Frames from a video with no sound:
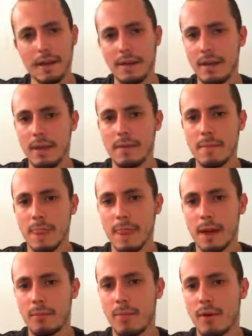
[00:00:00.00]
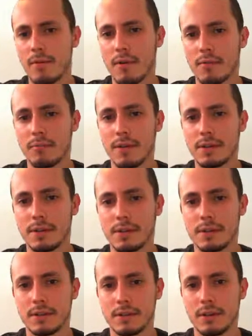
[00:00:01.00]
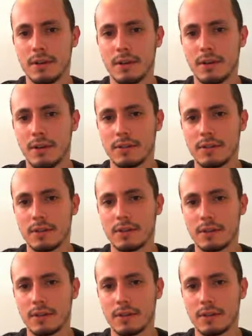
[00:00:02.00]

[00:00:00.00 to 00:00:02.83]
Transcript: the power of pieces is